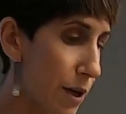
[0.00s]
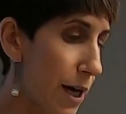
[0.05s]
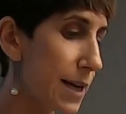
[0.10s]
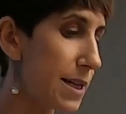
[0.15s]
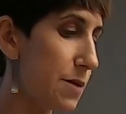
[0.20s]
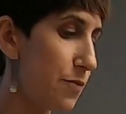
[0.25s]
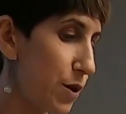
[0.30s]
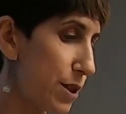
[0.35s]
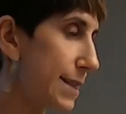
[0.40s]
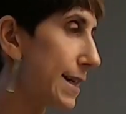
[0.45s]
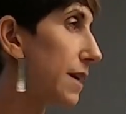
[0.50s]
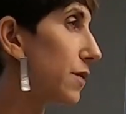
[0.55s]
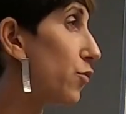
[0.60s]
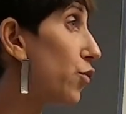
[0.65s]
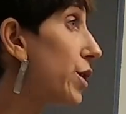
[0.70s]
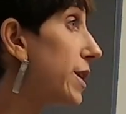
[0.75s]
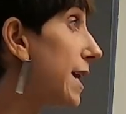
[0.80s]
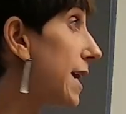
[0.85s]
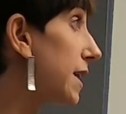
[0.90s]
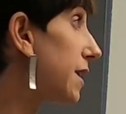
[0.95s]
90%
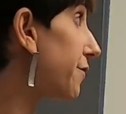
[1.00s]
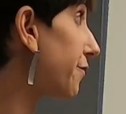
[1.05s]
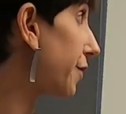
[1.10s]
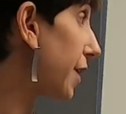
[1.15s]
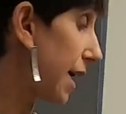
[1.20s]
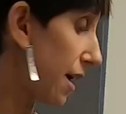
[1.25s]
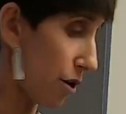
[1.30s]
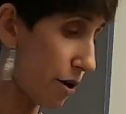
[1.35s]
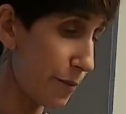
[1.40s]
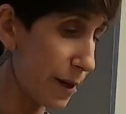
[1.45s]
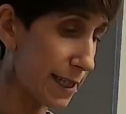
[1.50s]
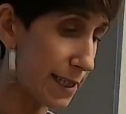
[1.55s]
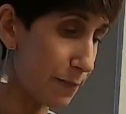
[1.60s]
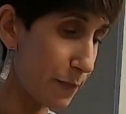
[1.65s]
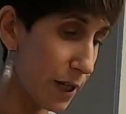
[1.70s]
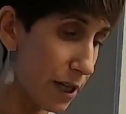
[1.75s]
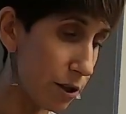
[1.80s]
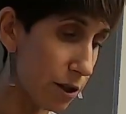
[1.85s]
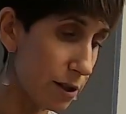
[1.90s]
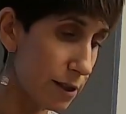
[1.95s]
were native Arabic
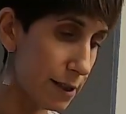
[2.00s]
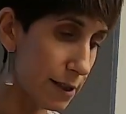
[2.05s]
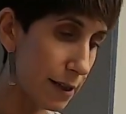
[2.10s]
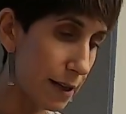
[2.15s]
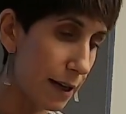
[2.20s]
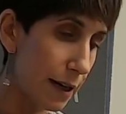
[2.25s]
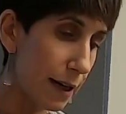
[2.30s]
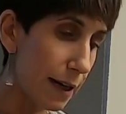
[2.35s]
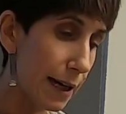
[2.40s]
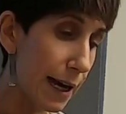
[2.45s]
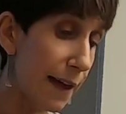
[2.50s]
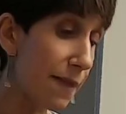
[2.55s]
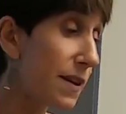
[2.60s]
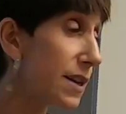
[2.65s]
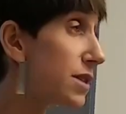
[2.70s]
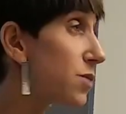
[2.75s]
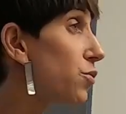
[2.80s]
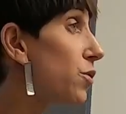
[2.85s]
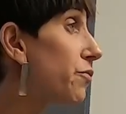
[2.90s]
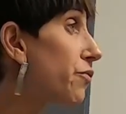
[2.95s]
speakers, and
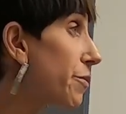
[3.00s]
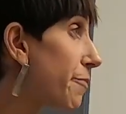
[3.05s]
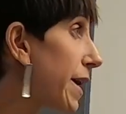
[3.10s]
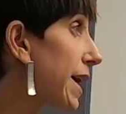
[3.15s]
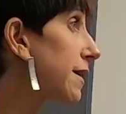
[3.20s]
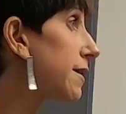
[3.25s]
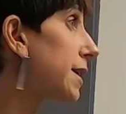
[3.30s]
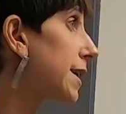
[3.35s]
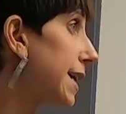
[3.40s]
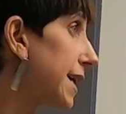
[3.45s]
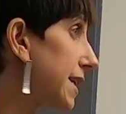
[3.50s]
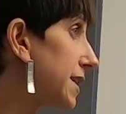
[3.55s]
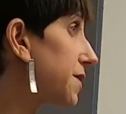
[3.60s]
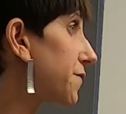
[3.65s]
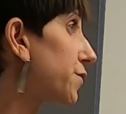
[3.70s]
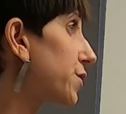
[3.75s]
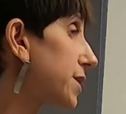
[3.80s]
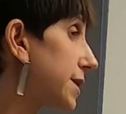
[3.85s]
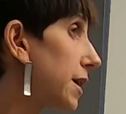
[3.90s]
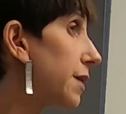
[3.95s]
this would remain the
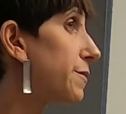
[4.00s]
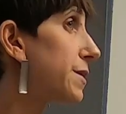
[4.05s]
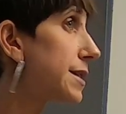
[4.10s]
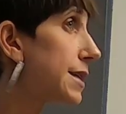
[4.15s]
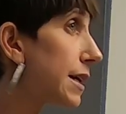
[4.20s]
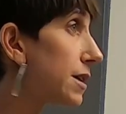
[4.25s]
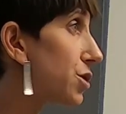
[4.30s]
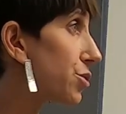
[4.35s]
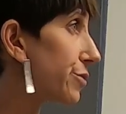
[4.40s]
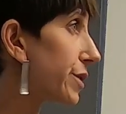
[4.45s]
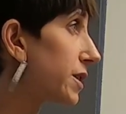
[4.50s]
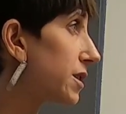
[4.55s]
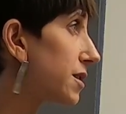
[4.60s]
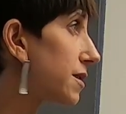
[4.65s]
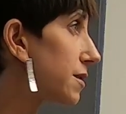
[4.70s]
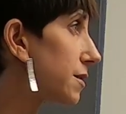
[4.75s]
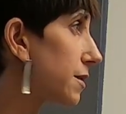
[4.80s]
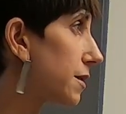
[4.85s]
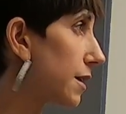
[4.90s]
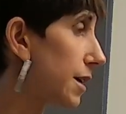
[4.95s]
case for some
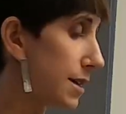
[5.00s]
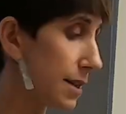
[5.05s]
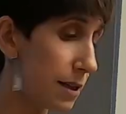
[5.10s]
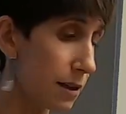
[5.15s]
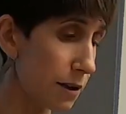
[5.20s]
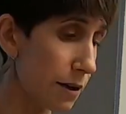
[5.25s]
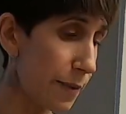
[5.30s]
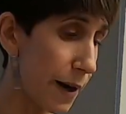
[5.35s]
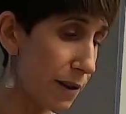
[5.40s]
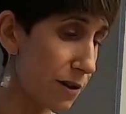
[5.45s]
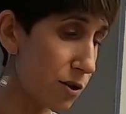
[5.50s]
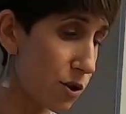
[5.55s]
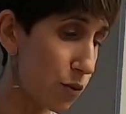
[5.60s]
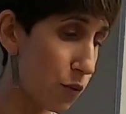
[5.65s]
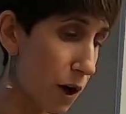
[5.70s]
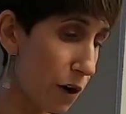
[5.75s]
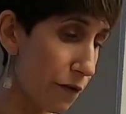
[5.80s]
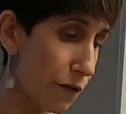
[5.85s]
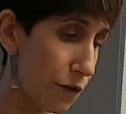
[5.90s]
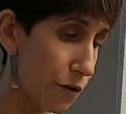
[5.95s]
centuries, until about the
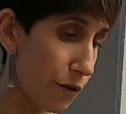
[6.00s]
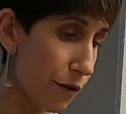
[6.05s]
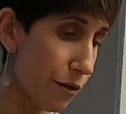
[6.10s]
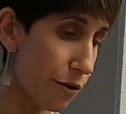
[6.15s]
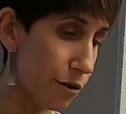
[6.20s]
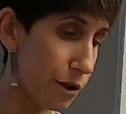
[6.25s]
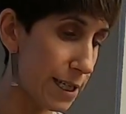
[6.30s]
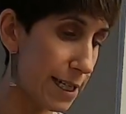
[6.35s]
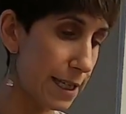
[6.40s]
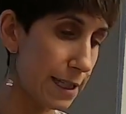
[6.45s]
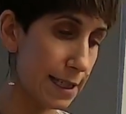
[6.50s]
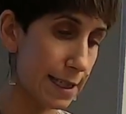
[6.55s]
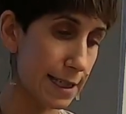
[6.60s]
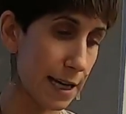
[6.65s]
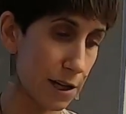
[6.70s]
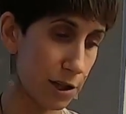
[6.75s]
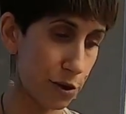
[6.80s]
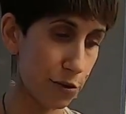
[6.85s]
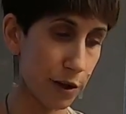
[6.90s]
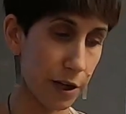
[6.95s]
12th or 13th
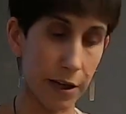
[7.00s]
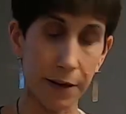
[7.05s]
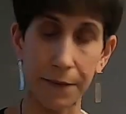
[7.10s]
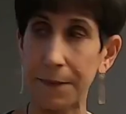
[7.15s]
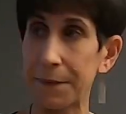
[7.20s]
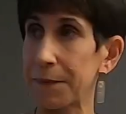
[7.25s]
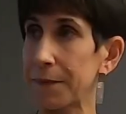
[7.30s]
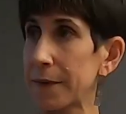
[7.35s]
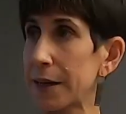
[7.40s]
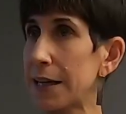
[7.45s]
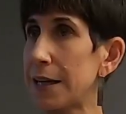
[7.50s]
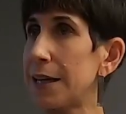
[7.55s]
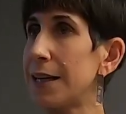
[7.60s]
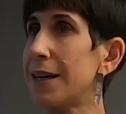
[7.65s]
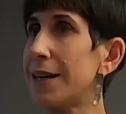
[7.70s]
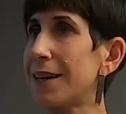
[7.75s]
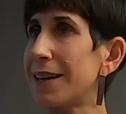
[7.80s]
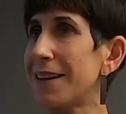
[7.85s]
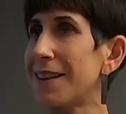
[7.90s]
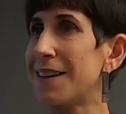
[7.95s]
century.
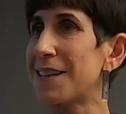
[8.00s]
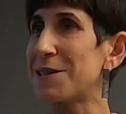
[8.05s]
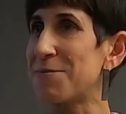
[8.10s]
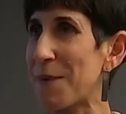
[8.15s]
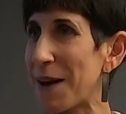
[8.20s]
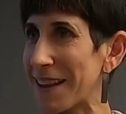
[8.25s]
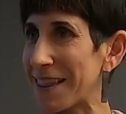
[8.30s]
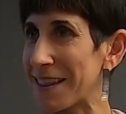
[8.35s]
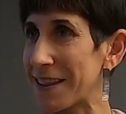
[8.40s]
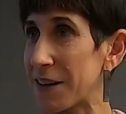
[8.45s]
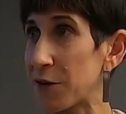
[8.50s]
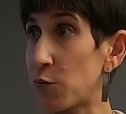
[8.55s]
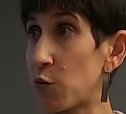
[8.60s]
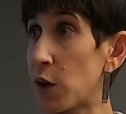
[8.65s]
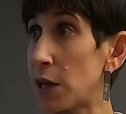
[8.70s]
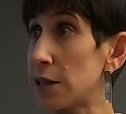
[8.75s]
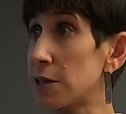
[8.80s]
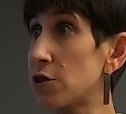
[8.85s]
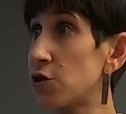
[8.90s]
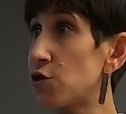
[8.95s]
This meant that
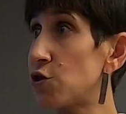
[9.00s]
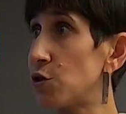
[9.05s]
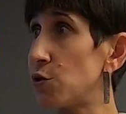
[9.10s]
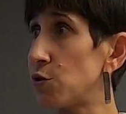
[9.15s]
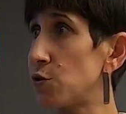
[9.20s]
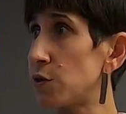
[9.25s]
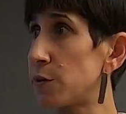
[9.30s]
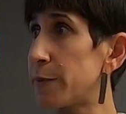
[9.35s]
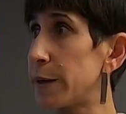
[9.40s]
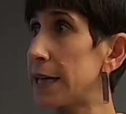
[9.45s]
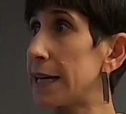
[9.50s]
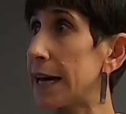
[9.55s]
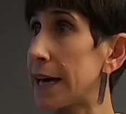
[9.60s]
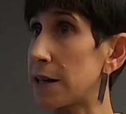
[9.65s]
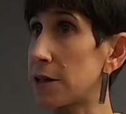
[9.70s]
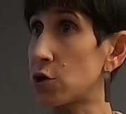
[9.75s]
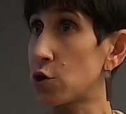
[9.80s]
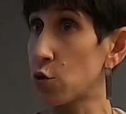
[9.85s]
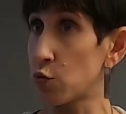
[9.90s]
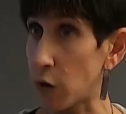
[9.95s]
once Jews
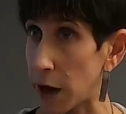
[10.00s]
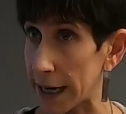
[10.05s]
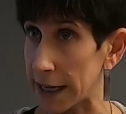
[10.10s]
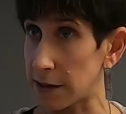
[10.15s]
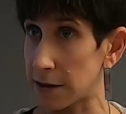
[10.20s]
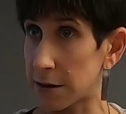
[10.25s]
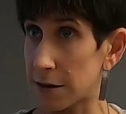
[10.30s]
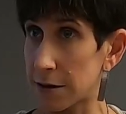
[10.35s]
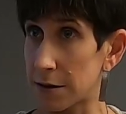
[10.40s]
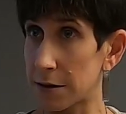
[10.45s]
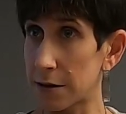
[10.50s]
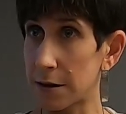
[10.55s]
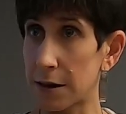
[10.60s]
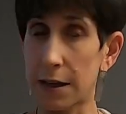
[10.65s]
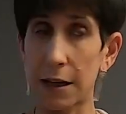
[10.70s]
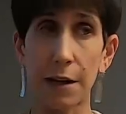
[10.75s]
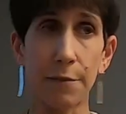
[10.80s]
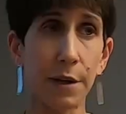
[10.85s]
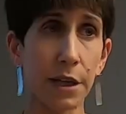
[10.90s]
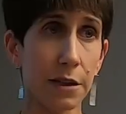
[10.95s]
began to write,
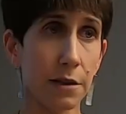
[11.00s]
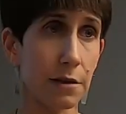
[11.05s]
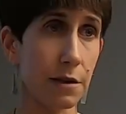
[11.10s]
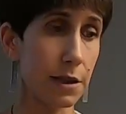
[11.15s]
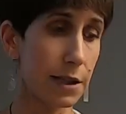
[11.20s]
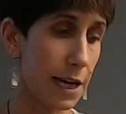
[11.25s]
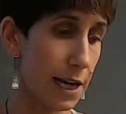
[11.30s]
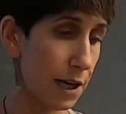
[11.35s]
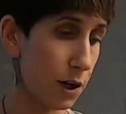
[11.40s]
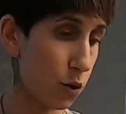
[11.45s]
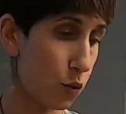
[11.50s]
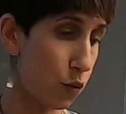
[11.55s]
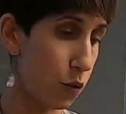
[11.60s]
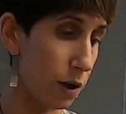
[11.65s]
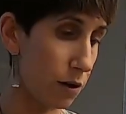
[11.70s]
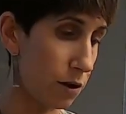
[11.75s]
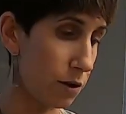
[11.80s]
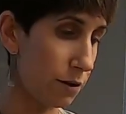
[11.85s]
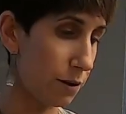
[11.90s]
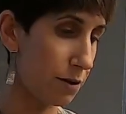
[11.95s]
and I mean to take
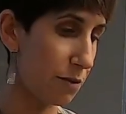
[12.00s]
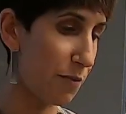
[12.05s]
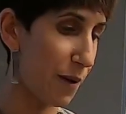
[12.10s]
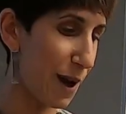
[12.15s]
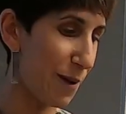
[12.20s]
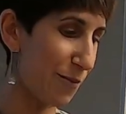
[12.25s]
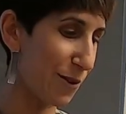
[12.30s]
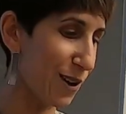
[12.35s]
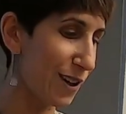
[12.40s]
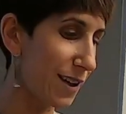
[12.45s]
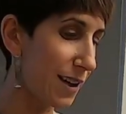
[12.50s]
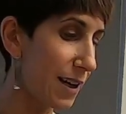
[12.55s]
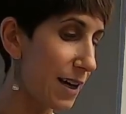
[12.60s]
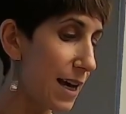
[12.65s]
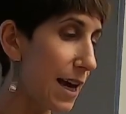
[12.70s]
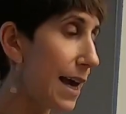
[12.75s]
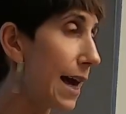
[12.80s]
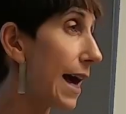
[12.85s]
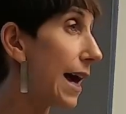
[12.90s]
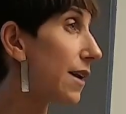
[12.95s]
quill to paper,
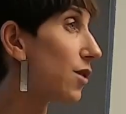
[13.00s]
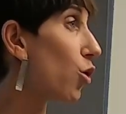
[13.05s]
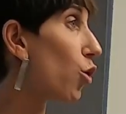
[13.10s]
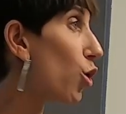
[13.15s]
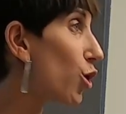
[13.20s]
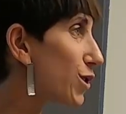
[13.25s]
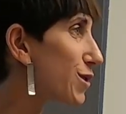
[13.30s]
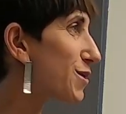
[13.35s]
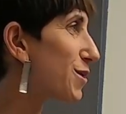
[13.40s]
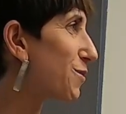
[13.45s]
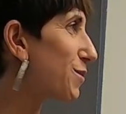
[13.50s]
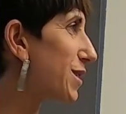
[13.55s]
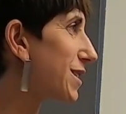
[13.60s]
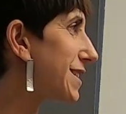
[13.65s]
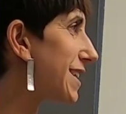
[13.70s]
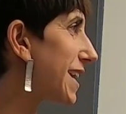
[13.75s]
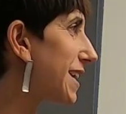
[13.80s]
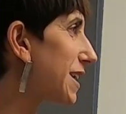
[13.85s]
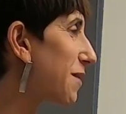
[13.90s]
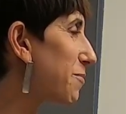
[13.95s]
and also to
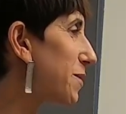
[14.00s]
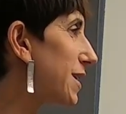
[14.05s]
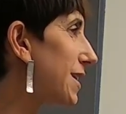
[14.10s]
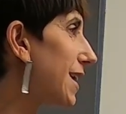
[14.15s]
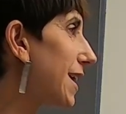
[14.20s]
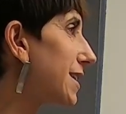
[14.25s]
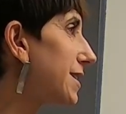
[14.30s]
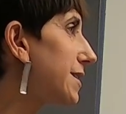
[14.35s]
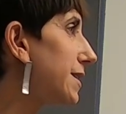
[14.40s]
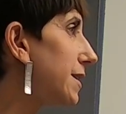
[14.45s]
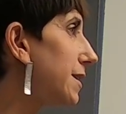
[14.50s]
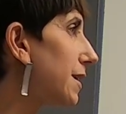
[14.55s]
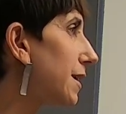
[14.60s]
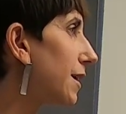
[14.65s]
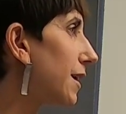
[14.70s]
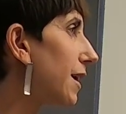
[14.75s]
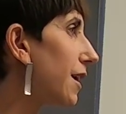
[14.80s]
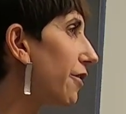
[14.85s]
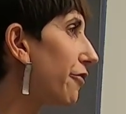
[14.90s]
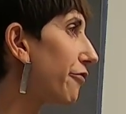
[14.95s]
take up the
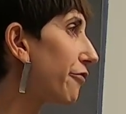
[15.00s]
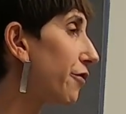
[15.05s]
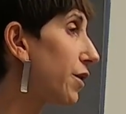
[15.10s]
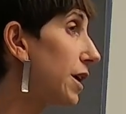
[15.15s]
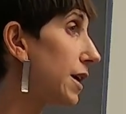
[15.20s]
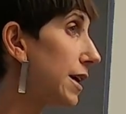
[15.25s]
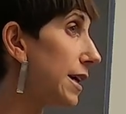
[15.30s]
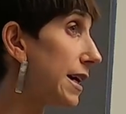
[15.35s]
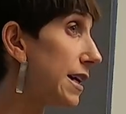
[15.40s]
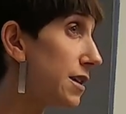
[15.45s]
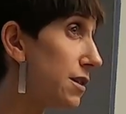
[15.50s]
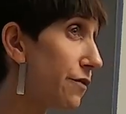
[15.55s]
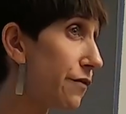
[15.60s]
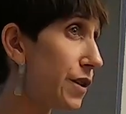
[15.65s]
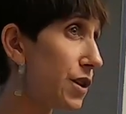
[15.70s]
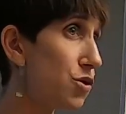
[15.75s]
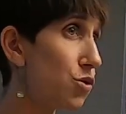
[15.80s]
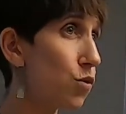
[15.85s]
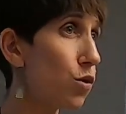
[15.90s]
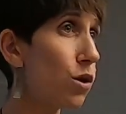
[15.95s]
idea of
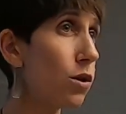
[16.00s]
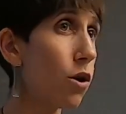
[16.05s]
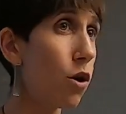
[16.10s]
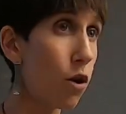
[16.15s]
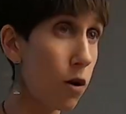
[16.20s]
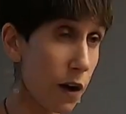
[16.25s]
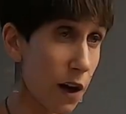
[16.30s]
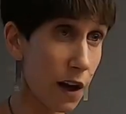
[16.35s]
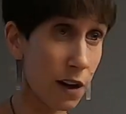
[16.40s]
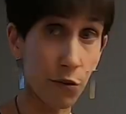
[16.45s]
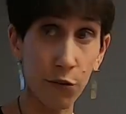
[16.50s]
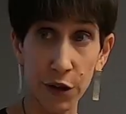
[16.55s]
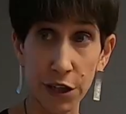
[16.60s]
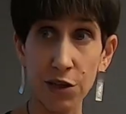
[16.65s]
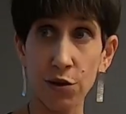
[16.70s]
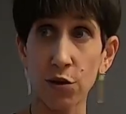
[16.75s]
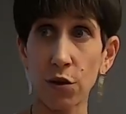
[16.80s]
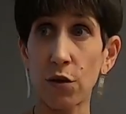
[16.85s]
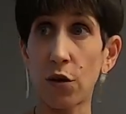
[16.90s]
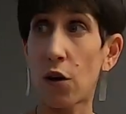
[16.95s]
individual and
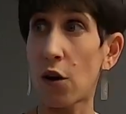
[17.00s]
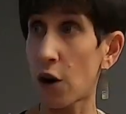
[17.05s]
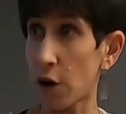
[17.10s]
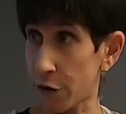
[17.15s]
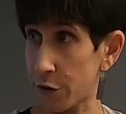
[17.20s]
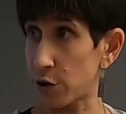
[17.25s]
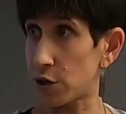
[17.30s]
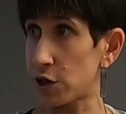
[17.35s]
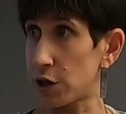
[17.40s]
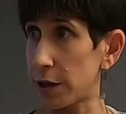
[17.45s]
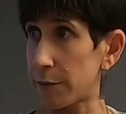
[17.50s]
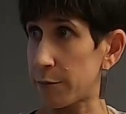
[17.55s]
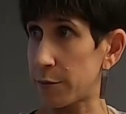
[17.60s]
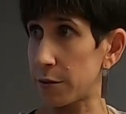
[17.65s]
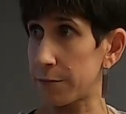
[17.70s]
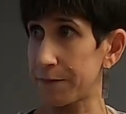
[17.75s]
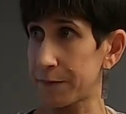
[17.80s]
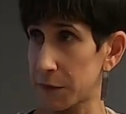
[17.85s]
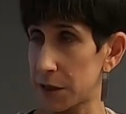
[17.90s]
original authorship,